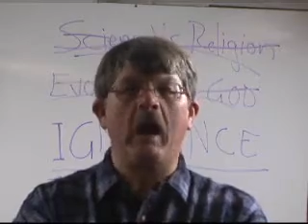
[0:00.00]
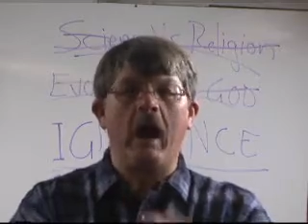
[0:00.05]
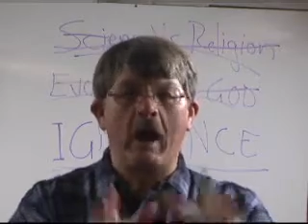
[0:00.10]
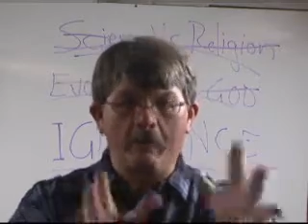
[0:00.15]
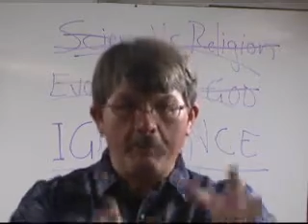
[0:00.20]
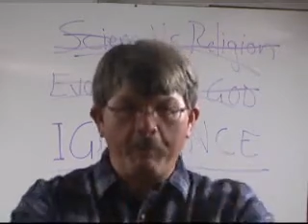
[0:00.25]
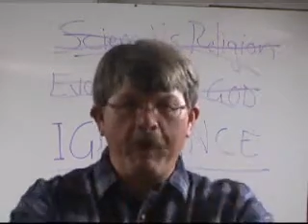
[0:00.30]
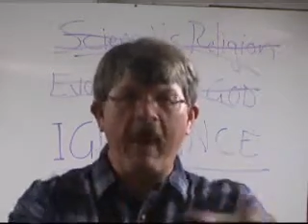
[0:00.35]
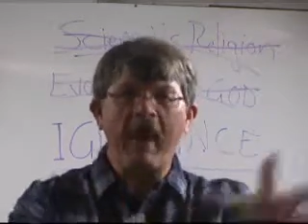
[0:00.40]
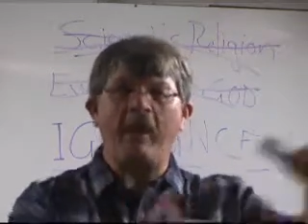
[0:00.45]

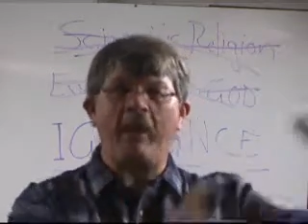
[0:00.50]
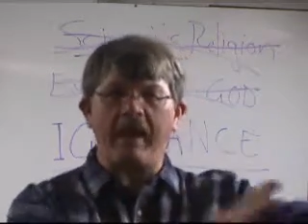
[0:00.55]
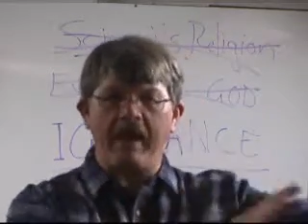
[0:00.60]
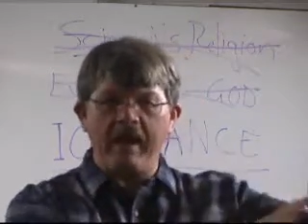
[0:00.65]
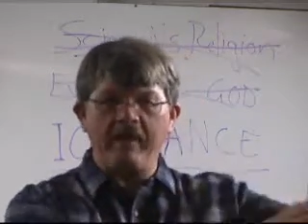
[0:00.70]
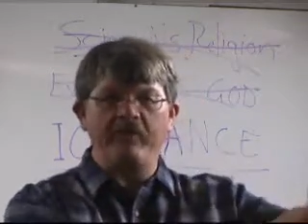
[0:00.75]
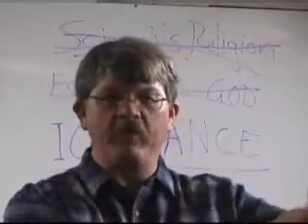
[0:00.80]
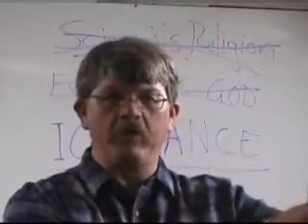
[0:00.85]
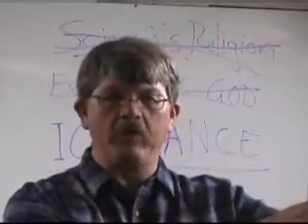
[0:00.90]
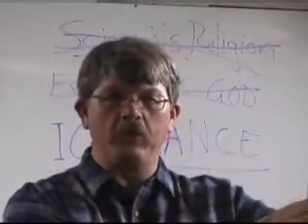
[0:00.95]
about
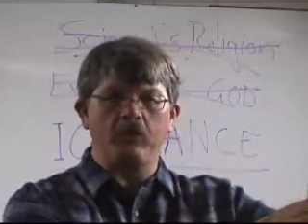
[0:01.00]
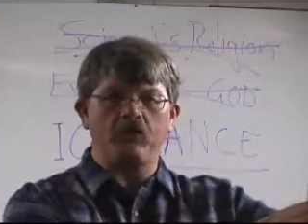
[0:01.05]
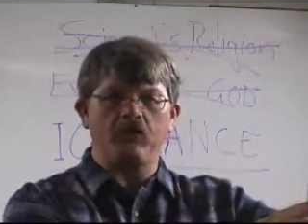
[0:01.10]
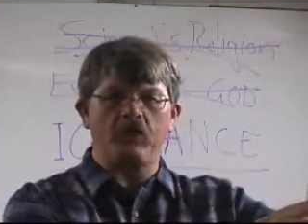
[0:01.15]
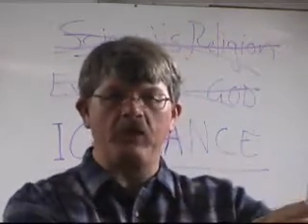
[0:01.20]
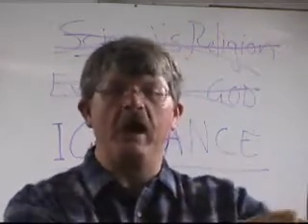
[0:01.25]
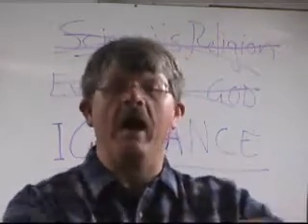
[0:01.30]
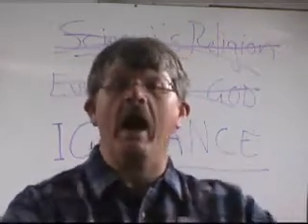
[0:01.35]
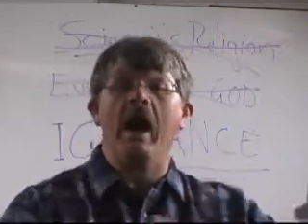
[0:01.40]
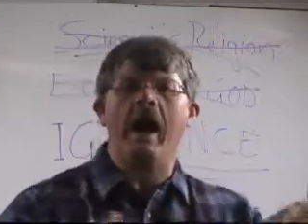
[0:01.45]

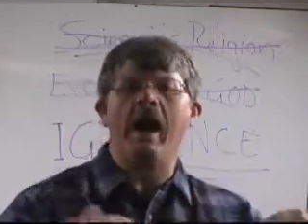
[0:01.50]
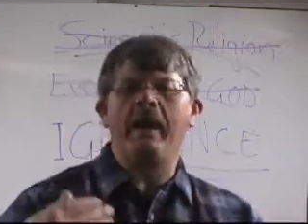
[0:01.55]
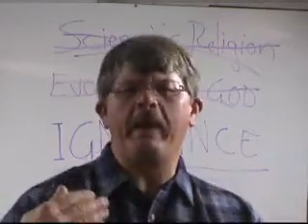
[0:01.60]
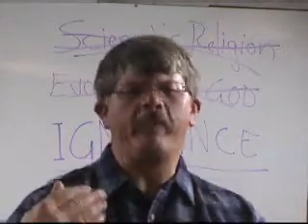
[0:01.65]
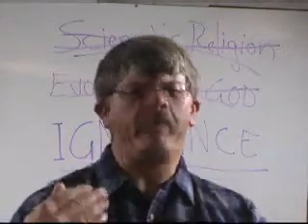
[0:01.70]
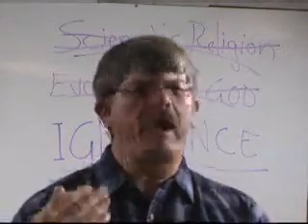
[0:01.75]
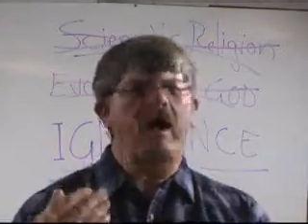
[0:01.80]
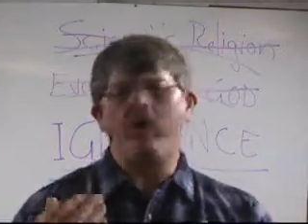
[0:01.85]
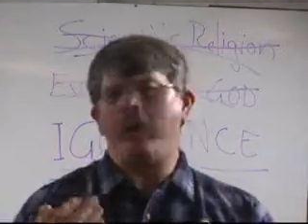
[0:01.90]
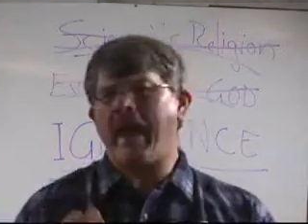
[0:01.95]
evolution and
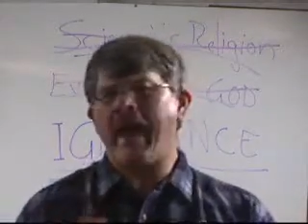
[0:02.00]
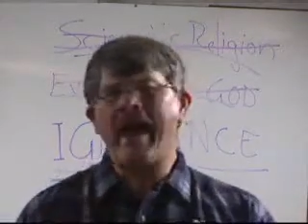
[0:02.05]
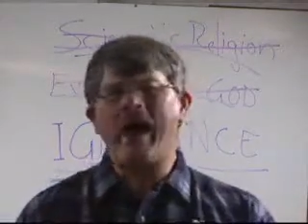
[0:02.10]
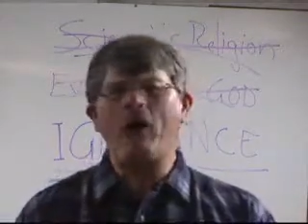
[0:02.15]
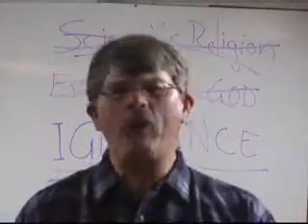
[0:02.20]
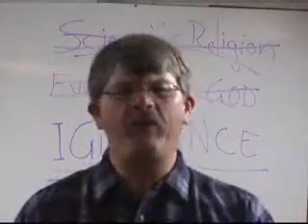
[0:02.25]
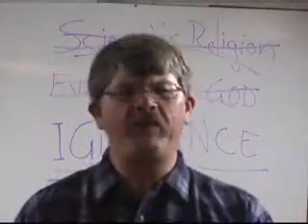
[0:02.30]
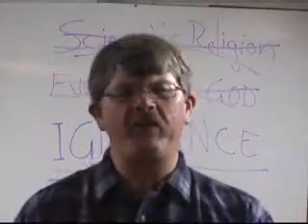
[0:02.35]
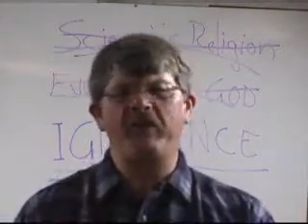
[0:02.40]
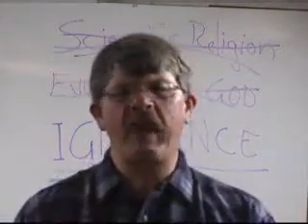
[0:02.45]
about
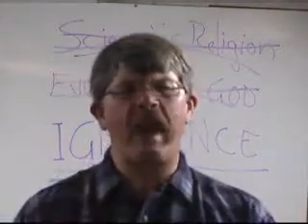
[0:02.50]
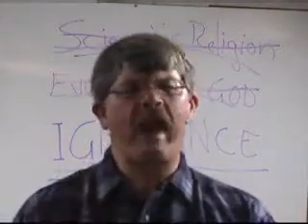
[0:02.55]
how,